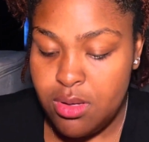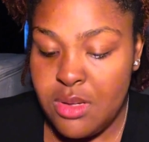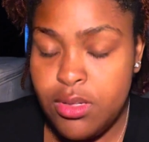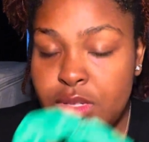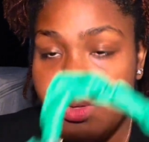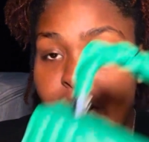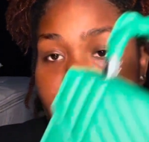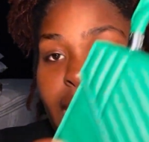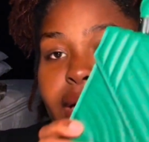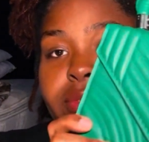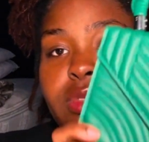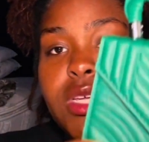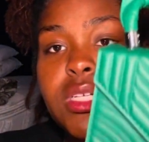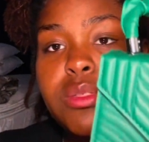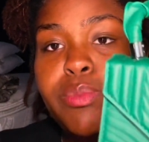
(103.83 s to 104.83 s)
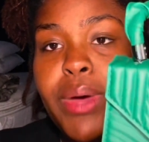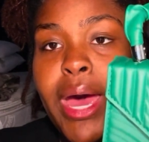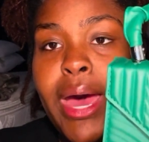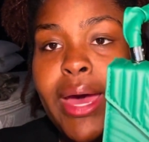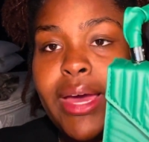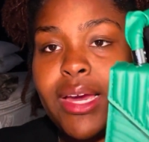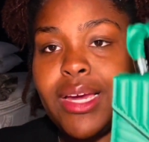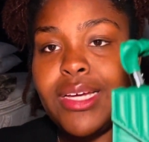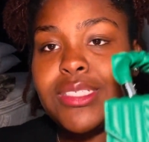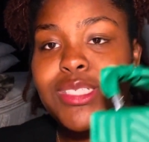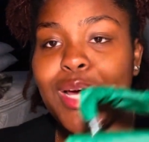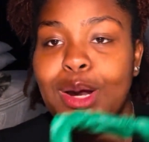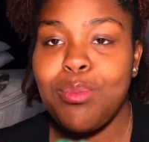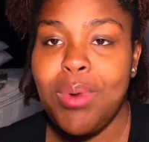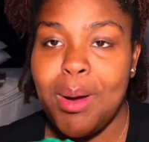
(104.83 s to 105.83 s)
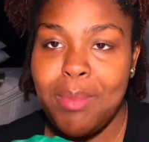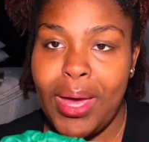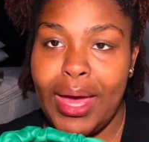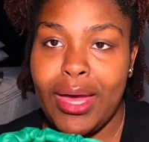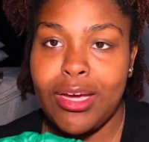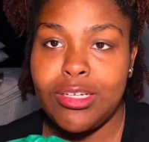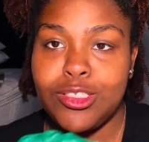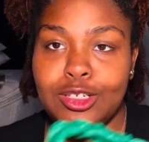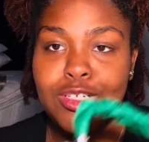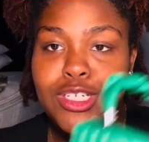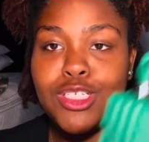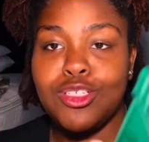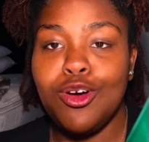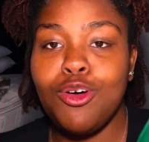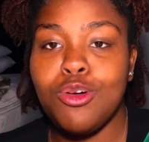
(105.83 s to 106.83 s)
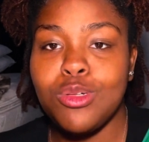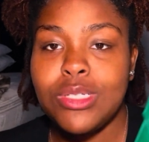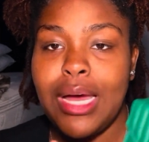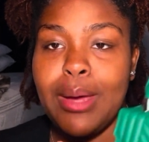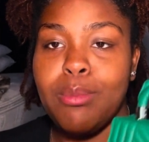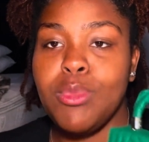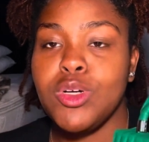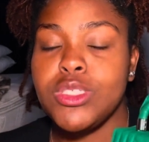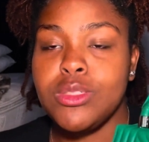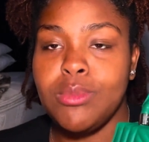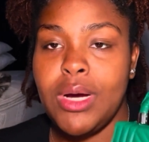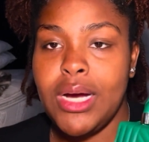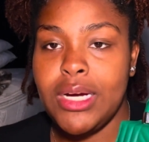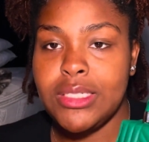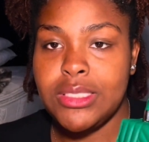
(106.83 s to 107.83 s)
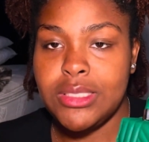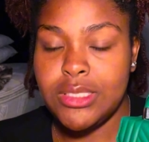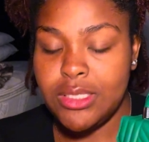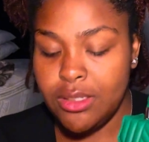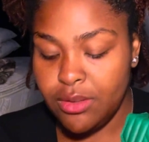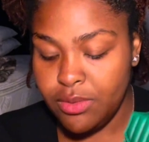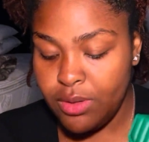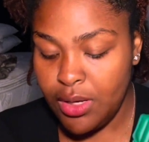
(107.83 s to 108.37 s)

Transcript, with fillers: So I have this bag inside of my bag. So this holds like most of my hygiene stuff.